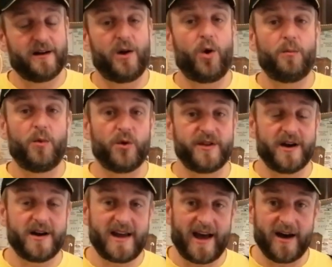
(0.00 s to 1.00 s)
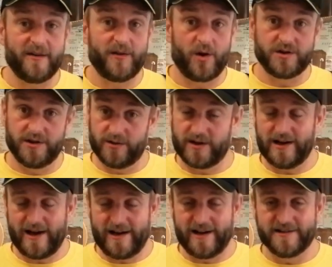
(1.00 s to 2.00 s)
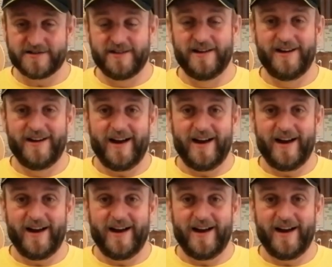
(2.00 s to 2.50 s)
a lot more than I have on ukuleles,